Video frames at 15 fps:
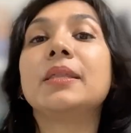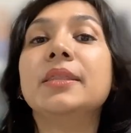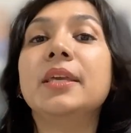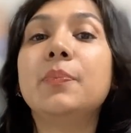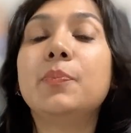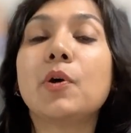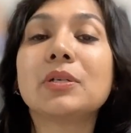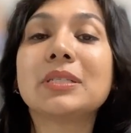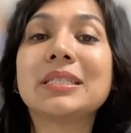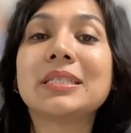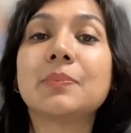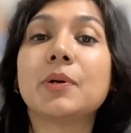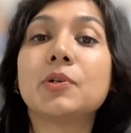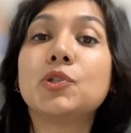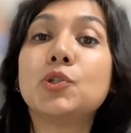They process
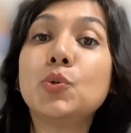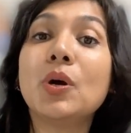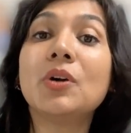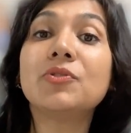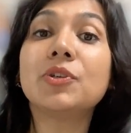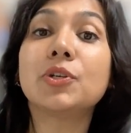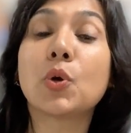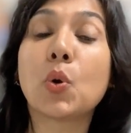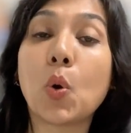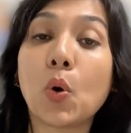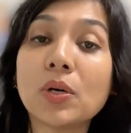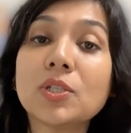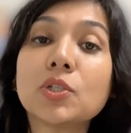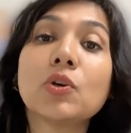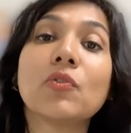about 200
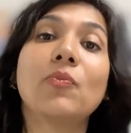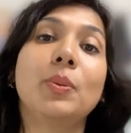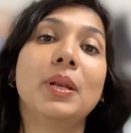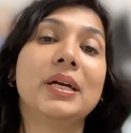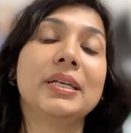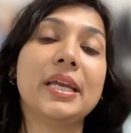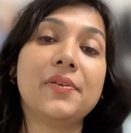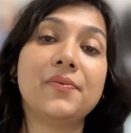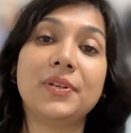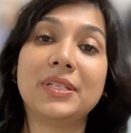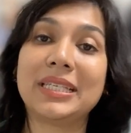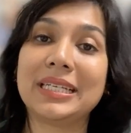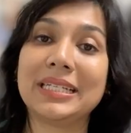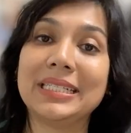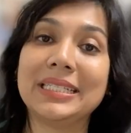quarts of blood every
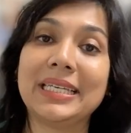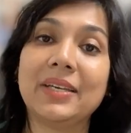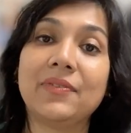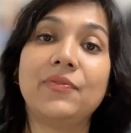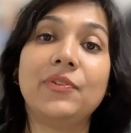single day,